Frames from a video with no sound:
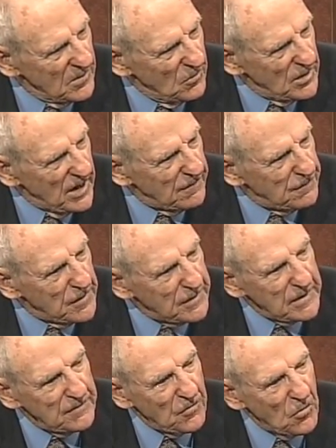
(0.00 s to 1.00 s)
we had
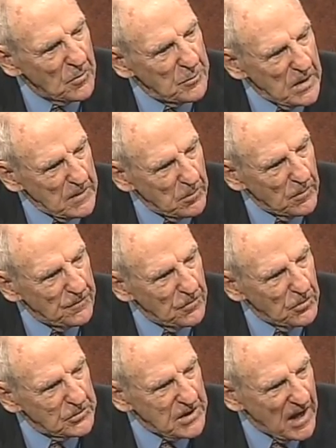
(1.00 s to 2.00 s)
54 people
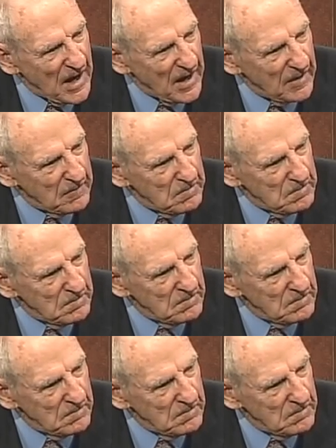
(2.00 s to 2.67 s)
full-time